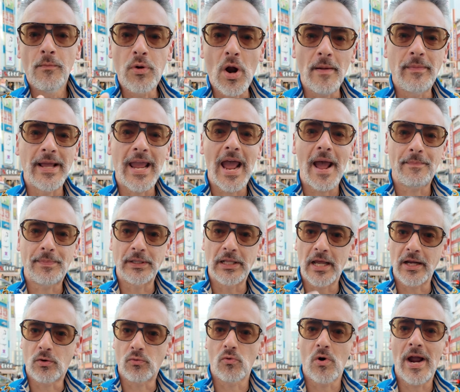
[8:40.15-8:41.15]
Probably happened
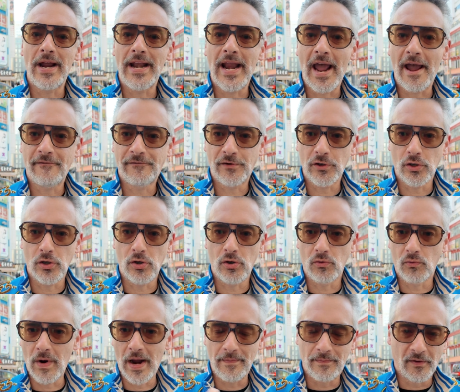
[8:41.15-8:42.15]
like right after
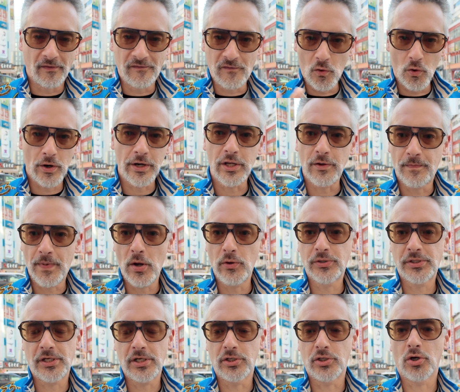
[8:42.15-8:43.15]
right before you
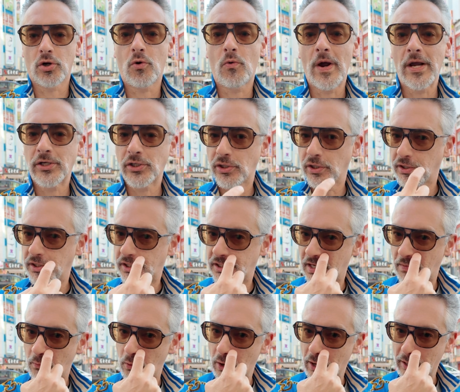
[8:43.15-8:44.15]
posted your question
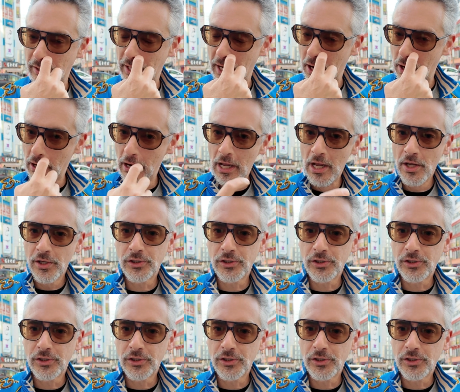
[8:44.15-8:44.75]
somewhere in there.